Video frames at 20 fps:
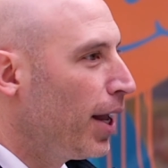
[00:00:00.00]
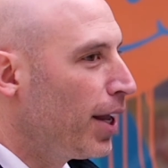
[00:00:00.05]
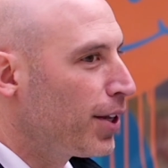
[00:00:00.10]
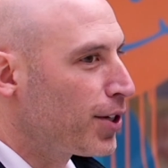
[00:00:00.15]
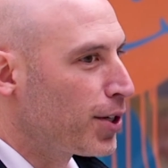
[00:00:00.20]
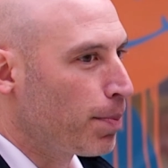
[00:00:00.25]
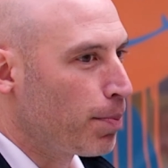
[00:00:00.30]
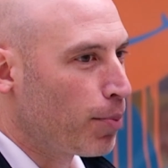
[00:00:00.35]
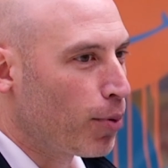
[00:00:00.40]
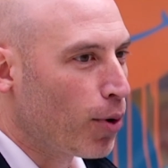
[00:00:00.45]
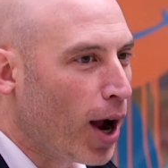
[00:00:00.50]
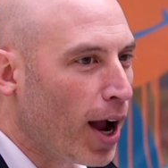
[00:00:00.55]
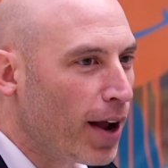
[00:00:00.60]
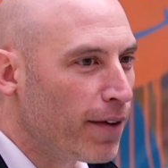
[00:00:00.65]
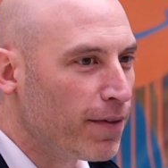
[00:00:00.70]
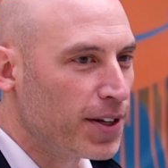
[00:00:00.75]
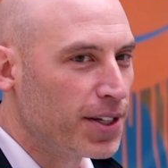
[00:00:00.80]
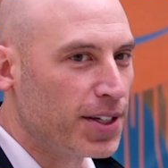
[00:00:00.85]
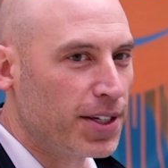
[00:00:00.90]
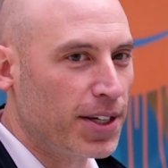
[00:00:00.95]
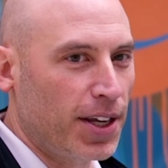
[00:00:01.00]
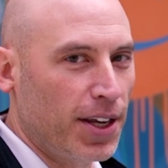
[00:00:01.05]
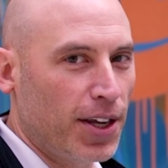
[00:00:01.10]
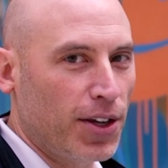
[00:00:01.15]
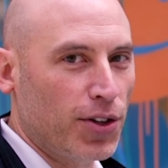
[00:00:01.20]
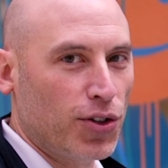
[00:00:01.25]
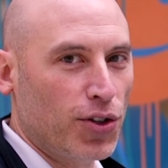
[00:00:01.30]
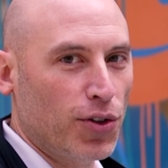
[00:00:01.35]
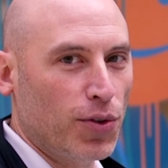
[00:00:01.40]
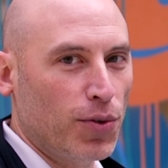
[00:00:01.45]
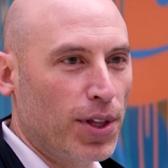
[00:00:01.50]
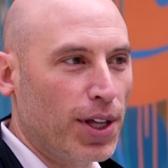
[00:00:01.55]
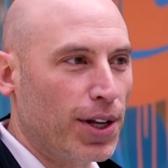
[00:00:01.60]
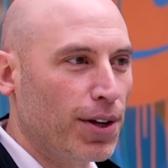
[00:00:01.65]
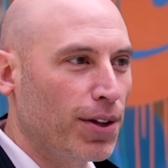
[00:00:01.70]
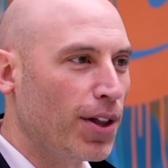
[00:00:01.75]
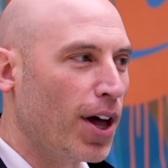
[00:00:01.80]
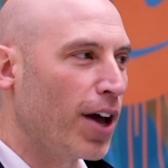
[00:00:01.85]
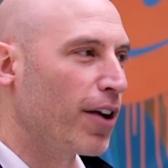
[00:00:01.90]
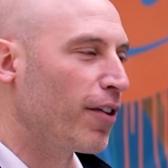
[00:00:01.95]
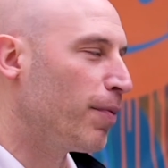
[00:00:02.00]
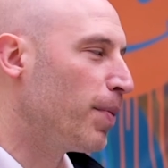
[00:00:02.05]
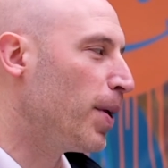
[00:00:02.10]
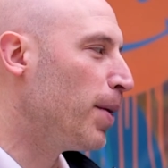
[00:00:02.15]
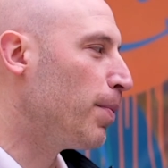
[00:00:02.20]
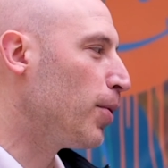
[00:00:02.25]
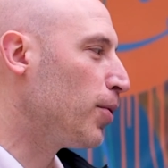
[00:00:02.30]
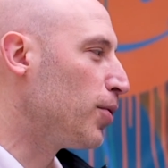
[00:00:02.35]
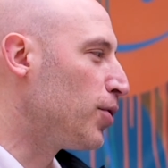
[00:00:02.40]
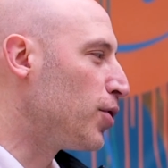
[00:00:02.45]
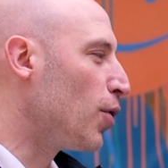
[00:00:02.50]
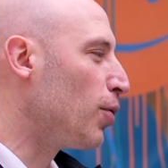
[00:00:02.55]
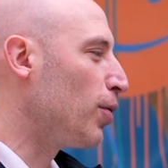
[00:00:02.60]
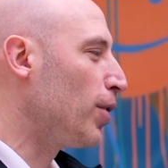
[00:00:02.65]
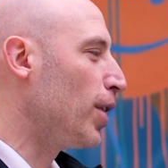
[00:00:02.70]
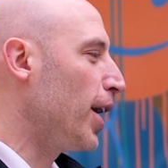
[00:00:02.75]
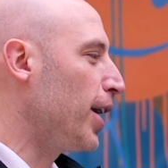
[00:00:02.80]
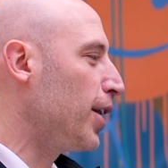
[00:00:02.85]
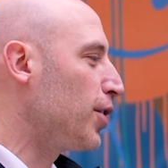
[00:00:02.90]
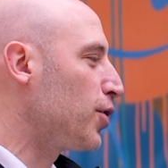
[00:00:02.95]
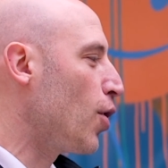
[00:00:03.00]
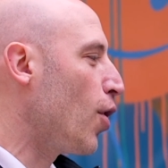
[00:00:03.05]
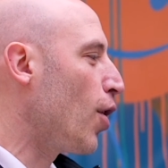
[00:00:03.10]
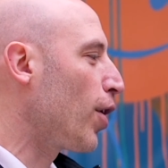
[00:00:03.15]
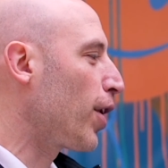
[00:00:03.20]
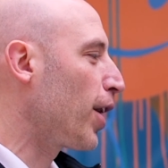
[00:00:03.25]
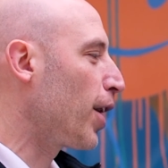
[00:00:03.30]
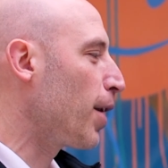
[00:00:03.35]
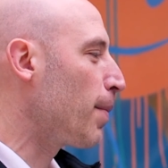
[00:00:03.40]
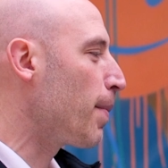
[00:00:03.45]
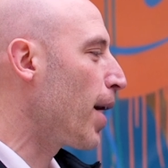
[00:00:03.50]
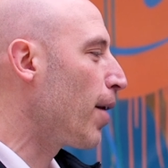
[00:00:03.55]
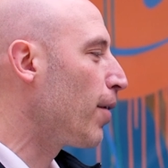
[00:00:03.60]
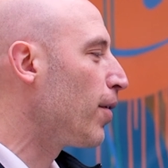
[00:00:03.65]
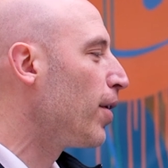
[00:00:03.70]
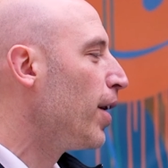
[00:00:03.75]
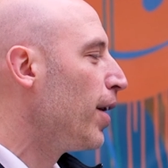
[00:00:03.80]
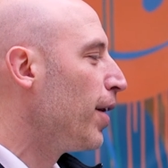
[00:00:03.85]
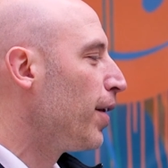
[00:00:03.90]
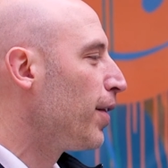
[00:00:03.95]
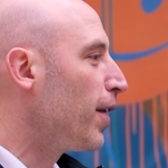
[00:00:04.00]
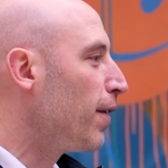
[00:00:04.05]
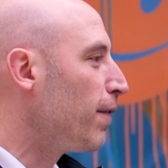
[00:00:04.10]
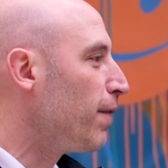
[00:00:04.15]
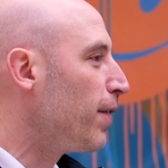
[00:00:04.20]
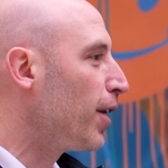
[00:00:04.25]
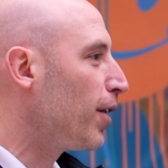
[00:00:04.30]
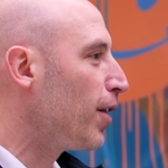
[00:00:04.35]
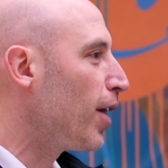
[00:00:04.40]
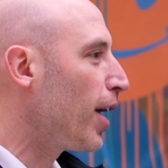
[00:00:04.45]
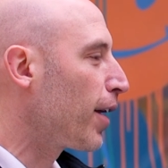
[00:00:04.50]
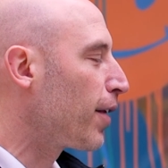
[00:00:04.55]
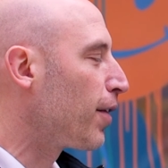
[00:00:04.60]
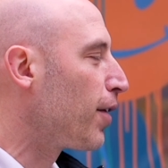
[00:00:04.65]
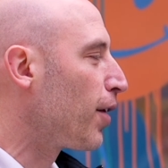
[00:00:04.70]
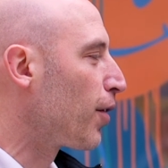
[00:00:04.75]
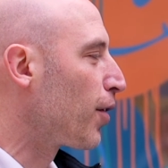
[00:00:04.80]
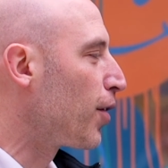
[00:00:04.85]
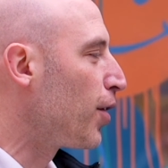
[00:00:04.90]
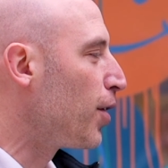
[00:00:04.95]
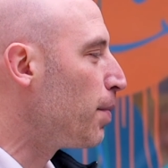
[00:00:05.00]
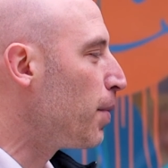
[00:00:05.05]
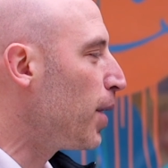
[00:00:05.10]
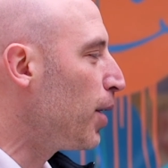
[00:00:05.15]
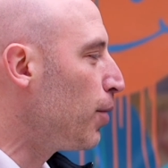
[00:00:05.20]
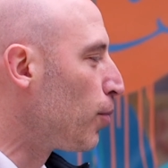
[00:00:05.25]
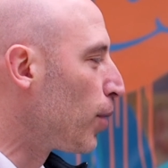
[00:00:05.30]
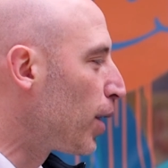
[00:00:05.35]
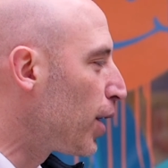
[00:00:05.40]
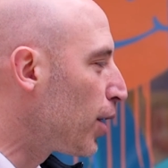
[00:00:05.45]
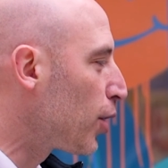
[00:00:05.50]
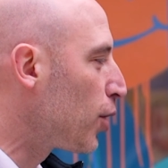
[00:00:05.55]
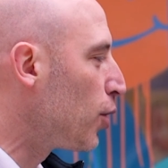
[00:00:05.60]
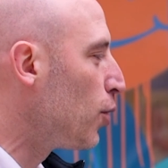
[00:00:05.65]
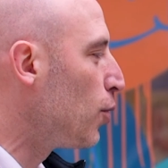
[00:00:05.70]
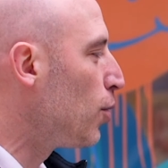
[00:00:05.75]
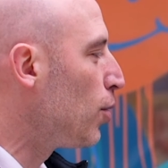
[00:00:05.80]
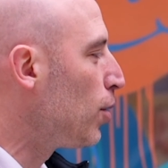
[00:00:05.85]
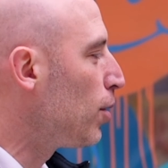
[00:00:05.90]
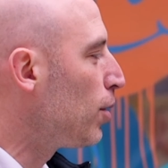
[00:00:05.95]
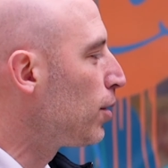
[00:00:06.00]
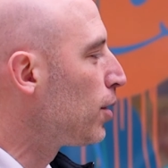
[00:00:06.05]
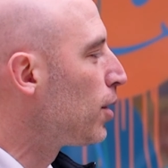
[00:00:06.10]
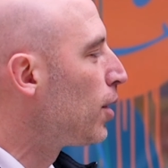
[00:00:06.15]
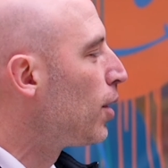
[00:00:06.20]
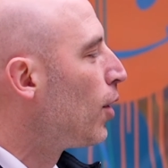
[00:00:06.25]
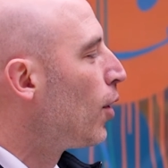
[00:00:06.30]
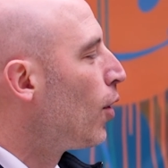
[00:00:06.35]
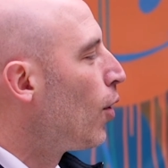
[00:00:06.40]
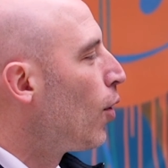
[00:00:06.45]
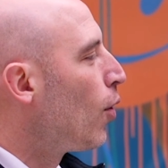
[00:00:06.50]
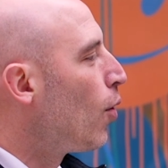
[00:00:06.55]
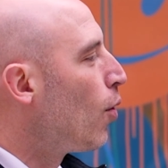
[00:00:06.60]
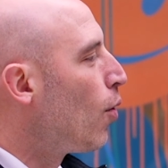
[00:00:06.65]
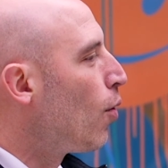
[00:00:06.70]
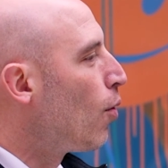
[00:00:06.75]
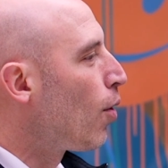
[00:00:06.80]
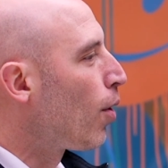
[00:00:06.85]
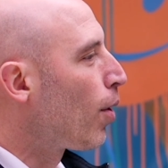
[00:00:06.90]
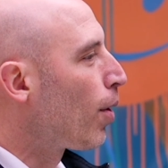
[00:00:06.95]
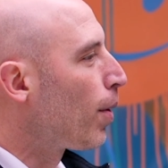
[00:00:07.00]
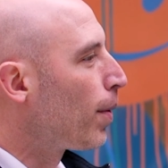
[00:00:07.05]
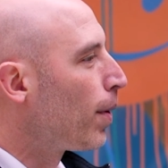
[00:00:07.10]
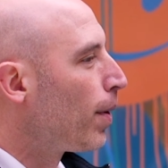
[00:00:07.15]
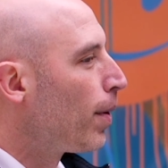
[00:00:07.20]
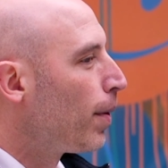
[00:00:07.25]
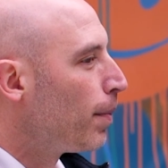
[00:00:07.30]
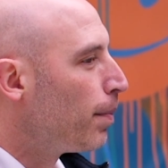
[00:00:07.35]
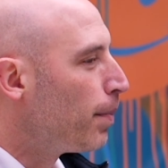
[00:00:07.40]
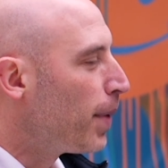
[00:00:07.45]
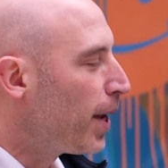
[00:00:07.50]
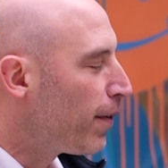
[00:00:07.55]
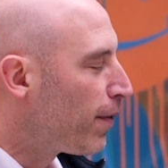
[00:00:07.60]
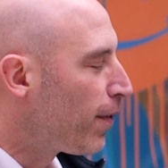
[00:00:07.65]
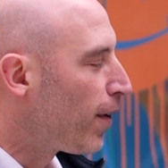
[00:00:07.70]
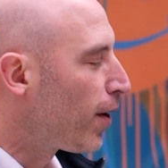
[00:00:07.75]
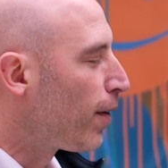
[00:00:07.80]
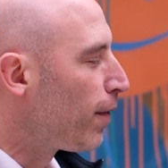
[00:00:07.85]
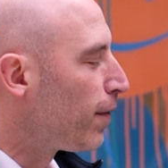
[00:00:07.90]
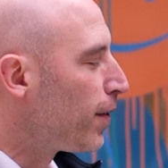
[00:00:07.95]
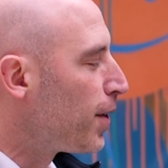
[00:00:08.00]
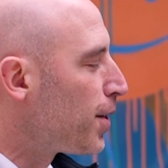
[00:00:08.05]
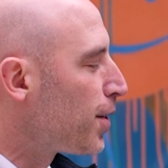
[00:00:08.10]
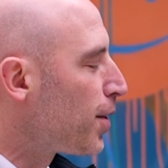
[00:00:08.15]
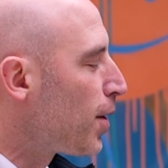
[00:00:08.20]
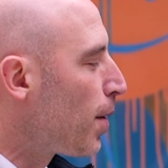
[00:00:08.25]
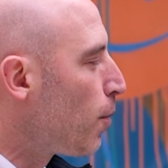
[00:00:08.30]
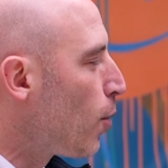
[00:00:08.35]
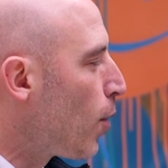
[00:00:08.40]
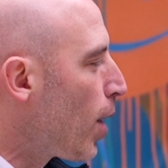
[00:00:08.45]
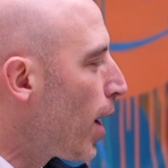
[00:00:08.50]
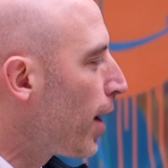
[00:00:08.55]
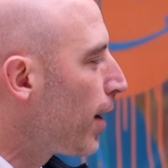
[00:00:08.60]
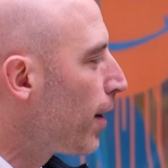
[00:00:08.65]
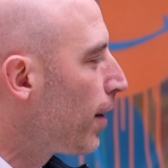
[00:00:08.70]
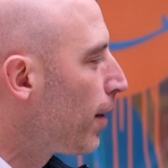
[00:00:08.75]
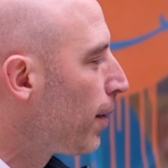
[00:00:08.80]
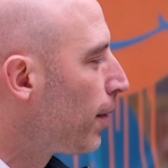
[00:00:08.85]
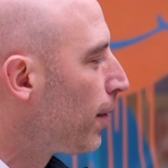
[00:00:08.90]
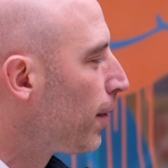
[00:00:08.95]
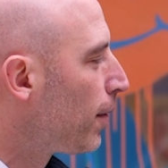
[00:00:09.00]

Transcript: It's a privacy issue that a lot of people don't like talking about. They feel like they're going to be ridiculed or made fun of in some way.